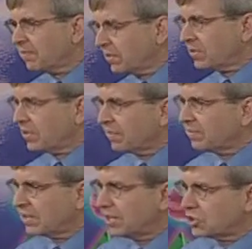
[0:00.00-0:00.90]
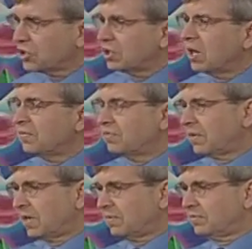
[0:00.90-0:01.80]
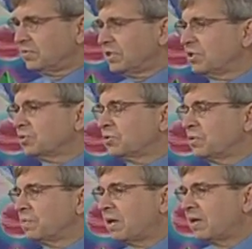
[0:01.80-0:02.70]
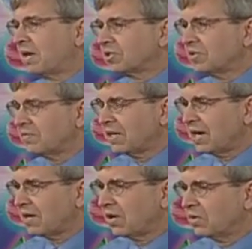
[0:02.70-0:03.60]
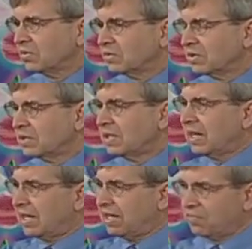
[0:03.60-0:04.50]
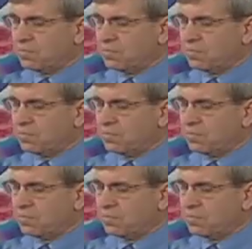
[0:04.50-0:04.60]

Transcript: the nature of Zeno's paradox of the arrow. At every